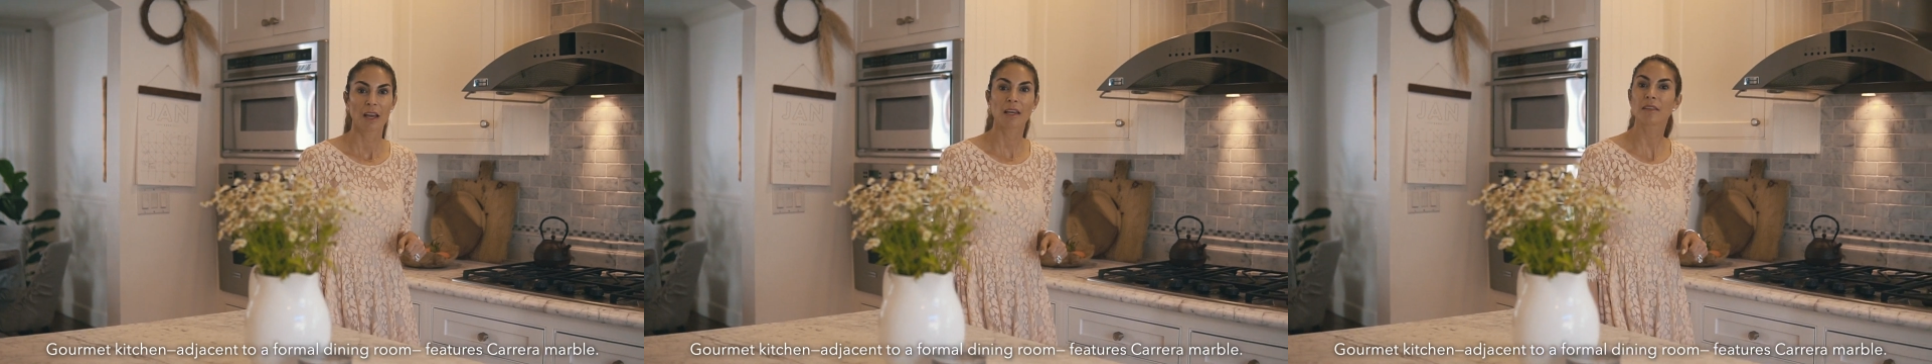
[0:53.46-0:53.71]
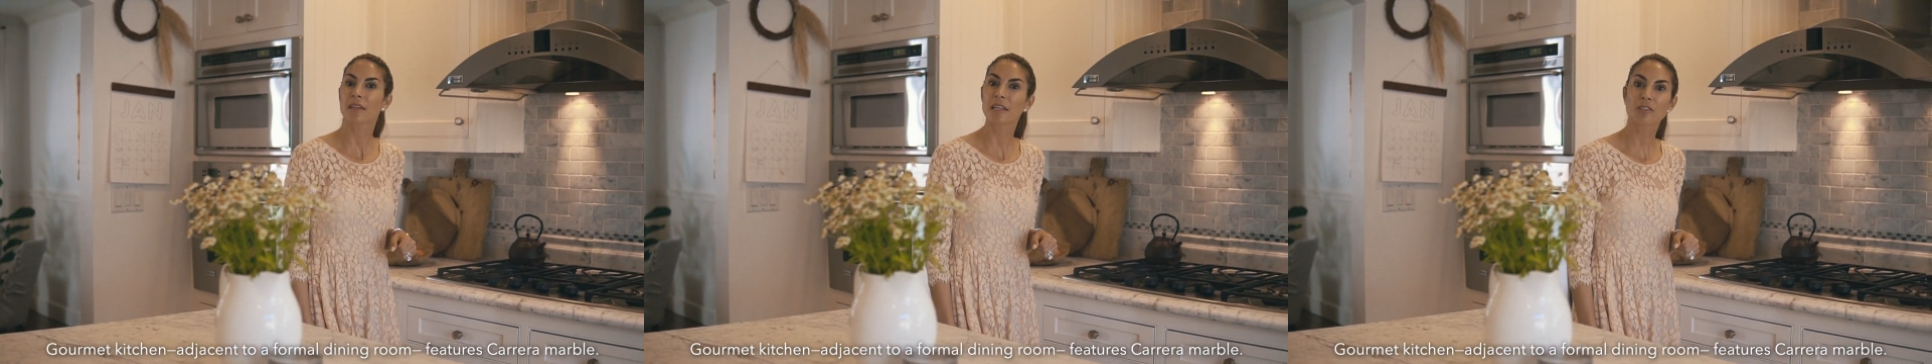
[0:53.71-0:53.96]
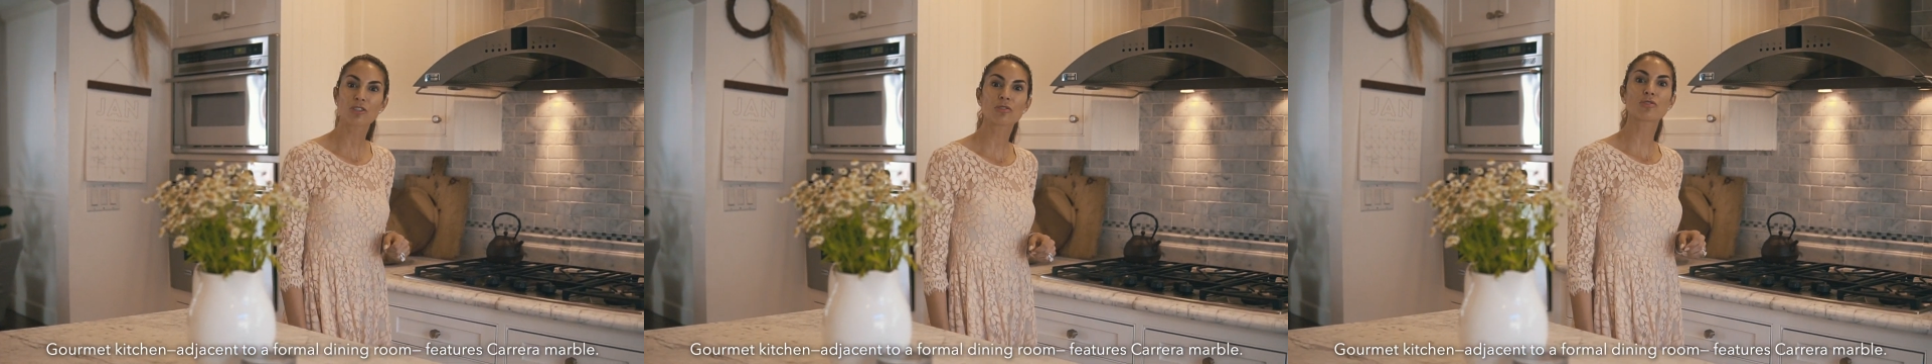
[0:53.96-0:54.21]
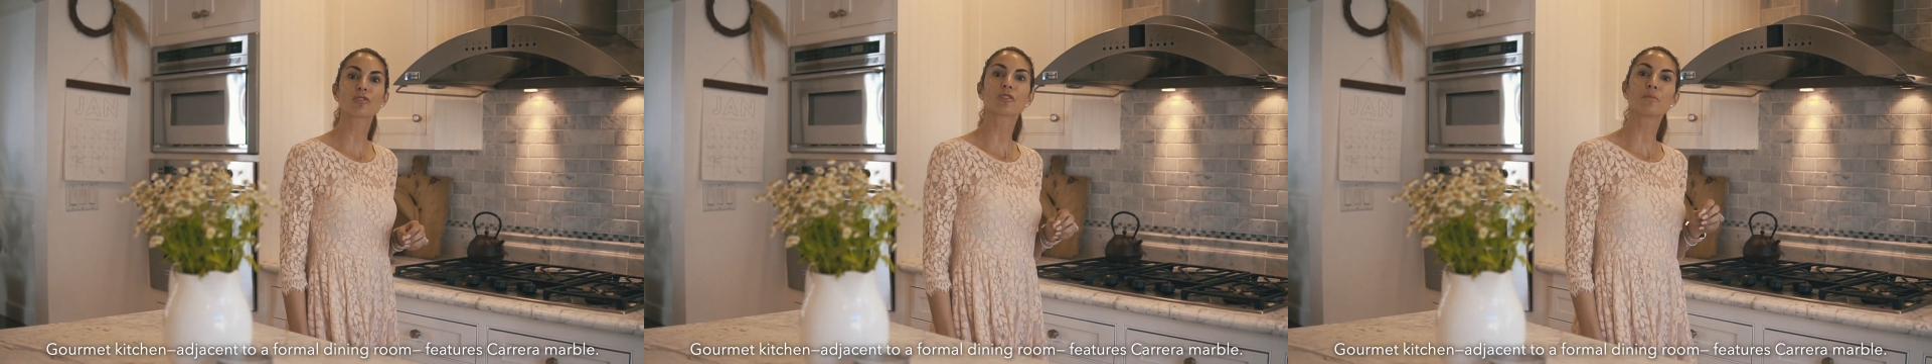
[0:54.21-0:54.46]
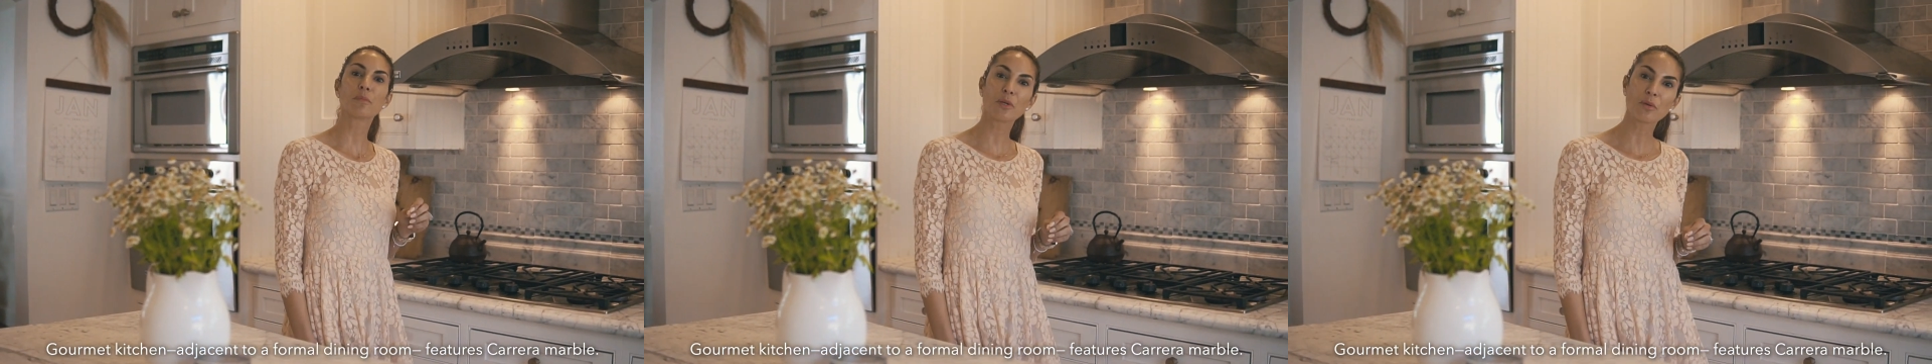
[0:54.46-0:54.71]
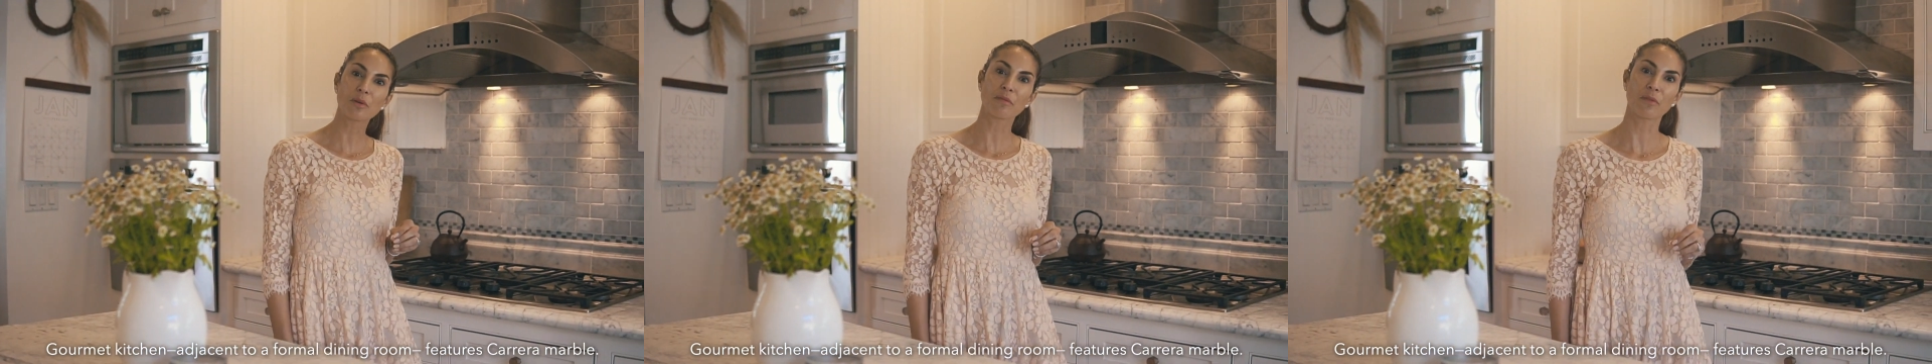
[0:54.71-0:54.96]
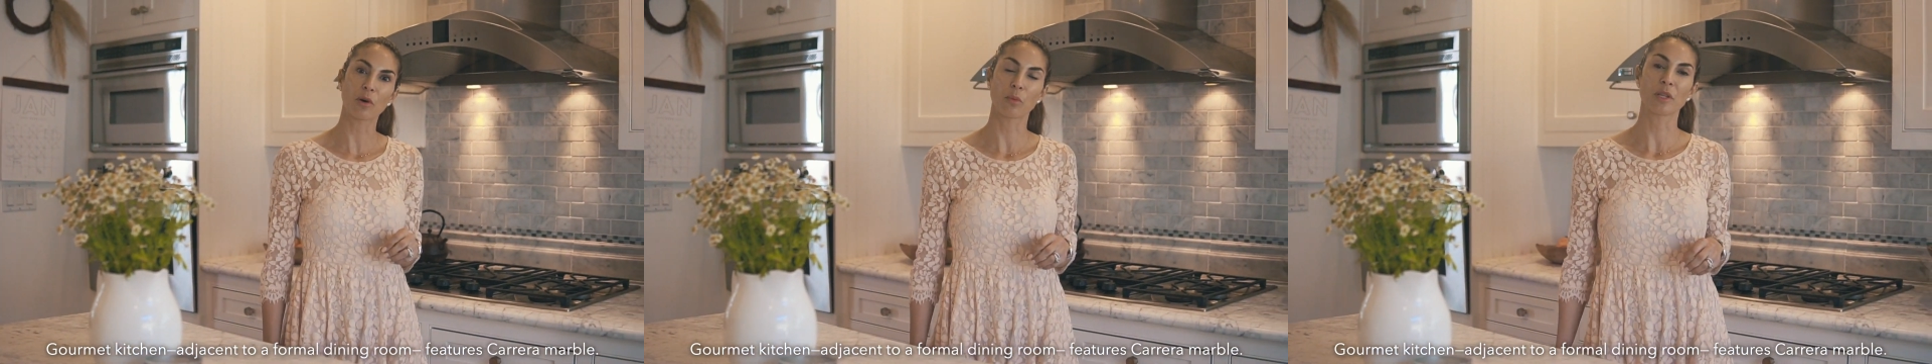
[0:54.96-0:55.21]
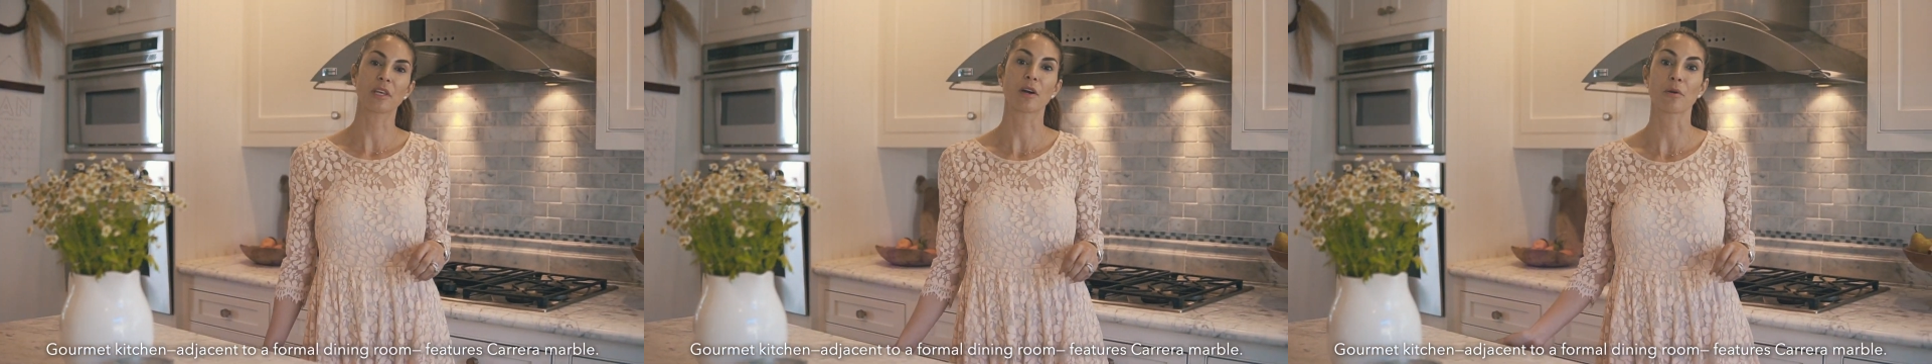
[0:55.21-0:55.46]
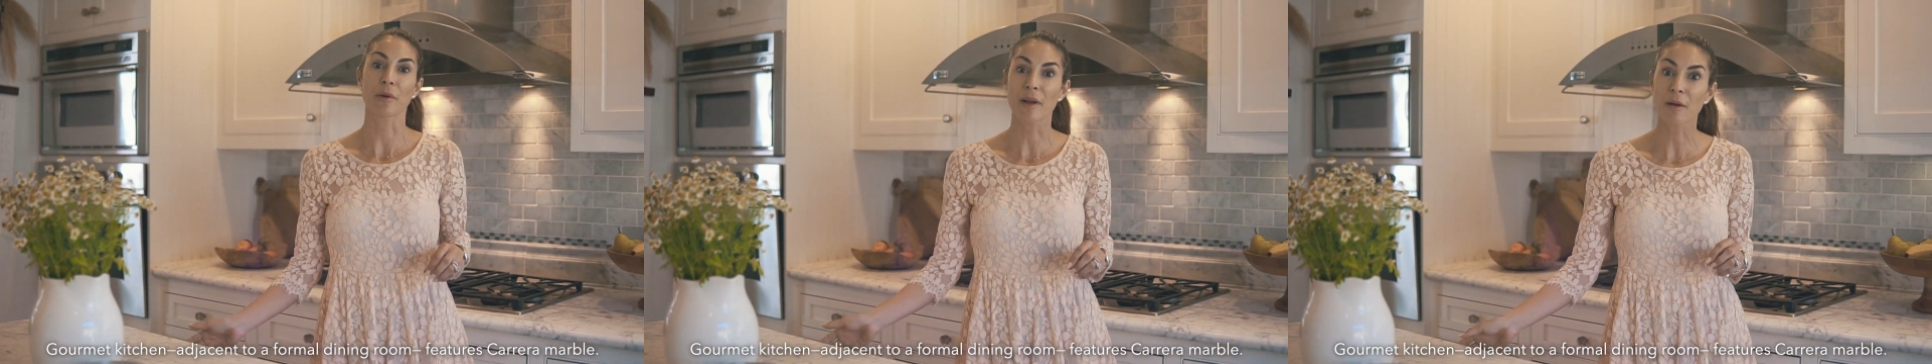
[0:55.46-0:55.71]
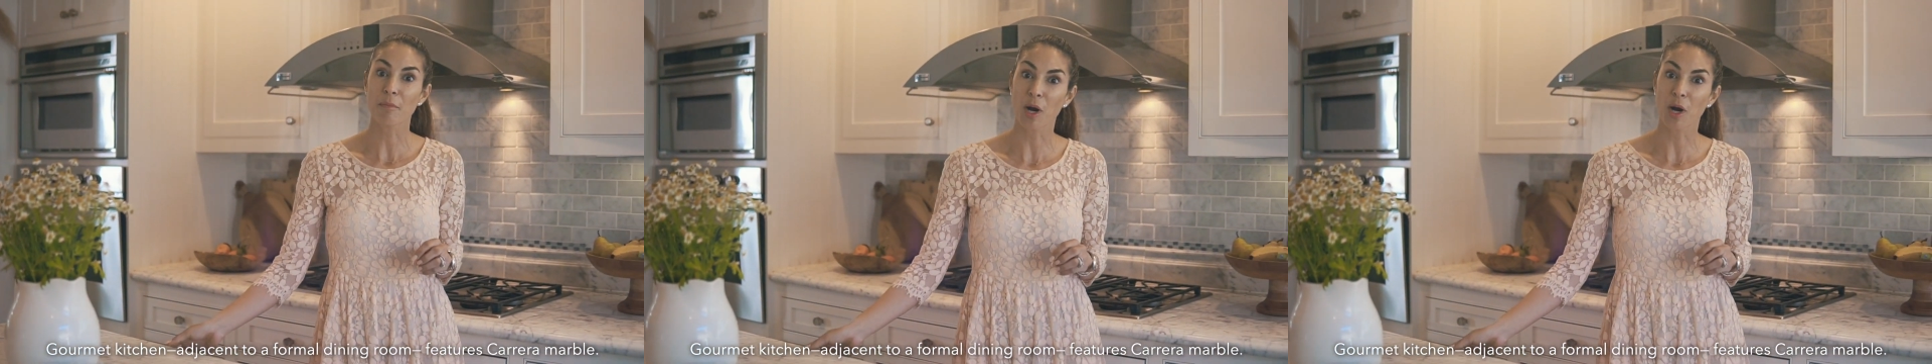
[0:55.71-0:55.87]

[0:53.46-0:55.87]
and the kitchen is just beautiful with Carrera